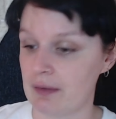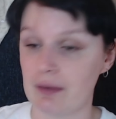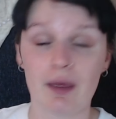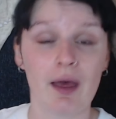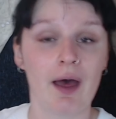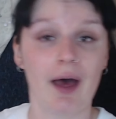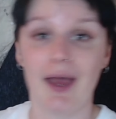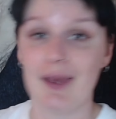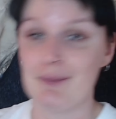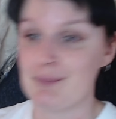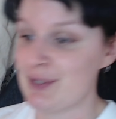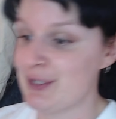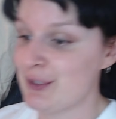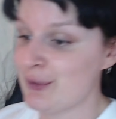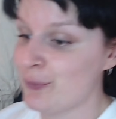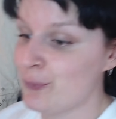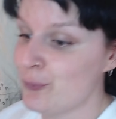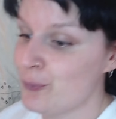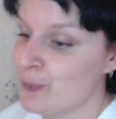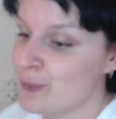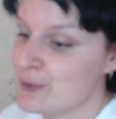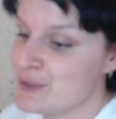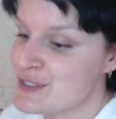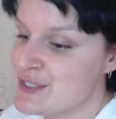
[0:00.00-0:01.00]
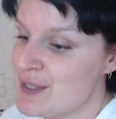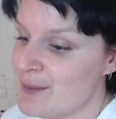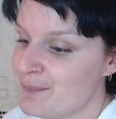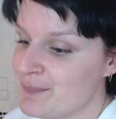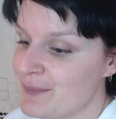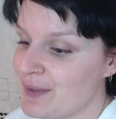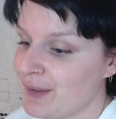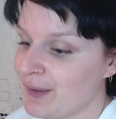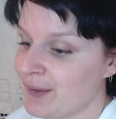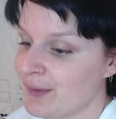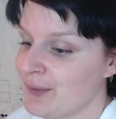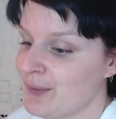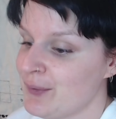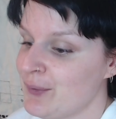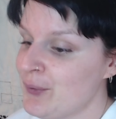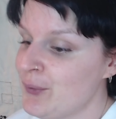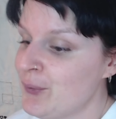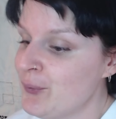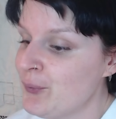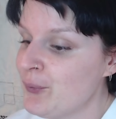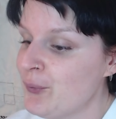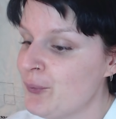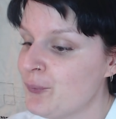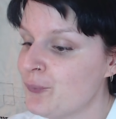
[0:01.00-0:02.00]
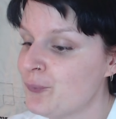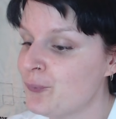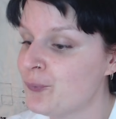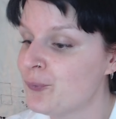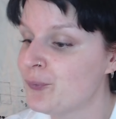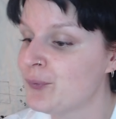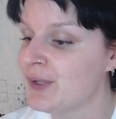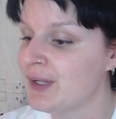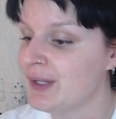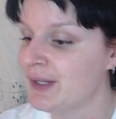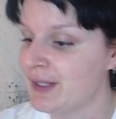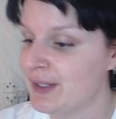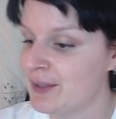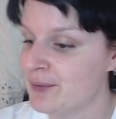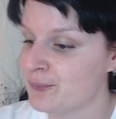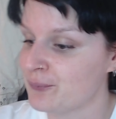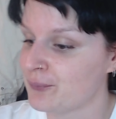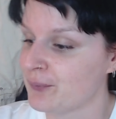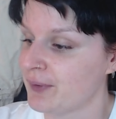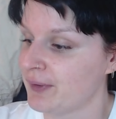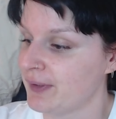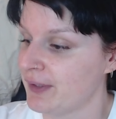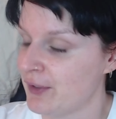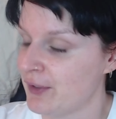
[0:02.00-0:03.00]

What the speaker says: I'm going to Google something really, really